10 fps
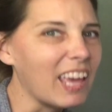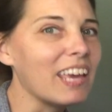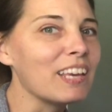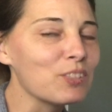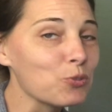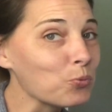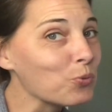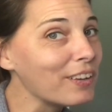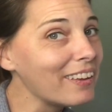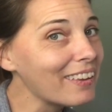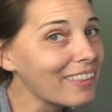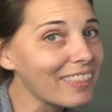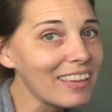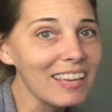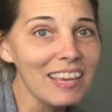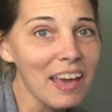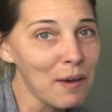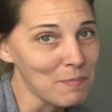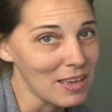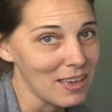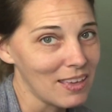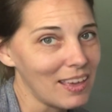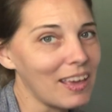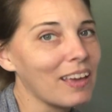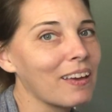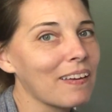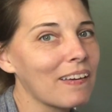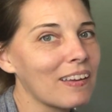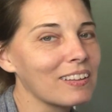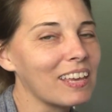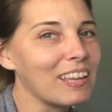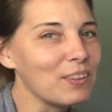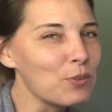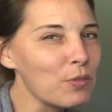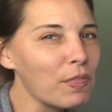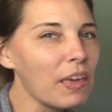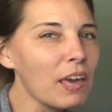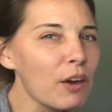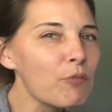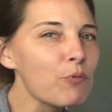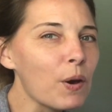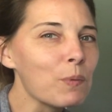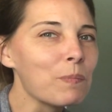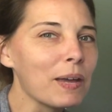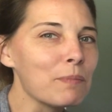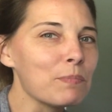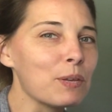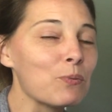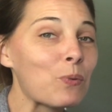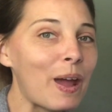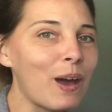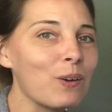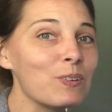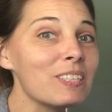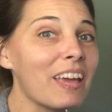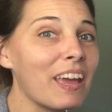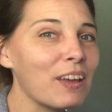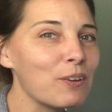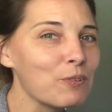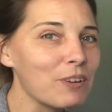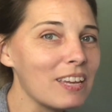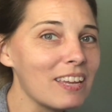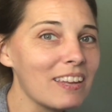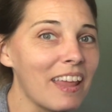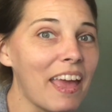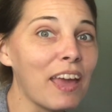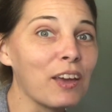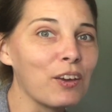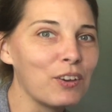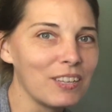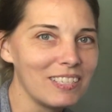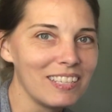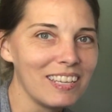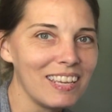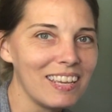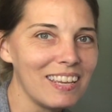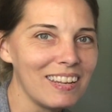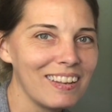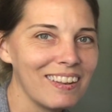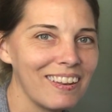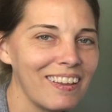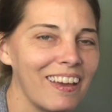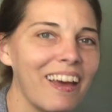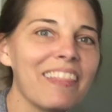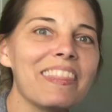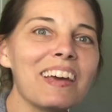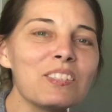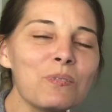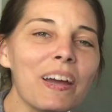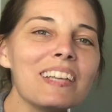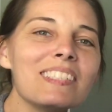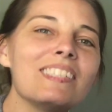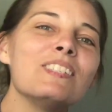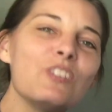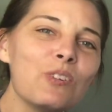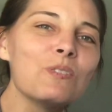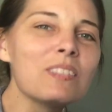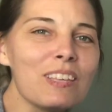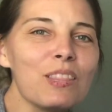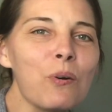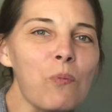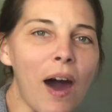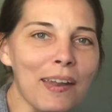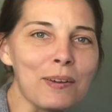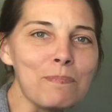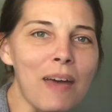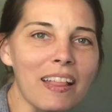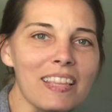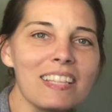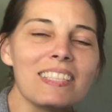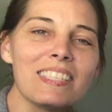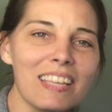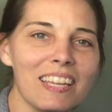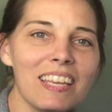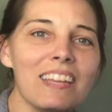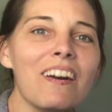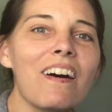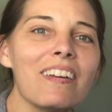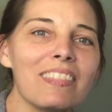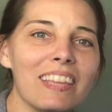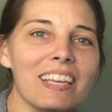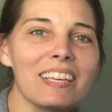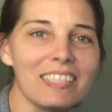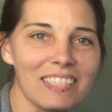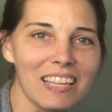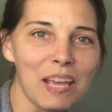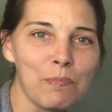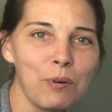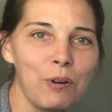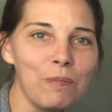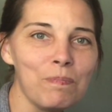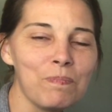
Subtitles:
It's really yummy. Can you think of what might be round and green and good to eat? That's right. Did you see the watermelon sitting on Lincoln's table?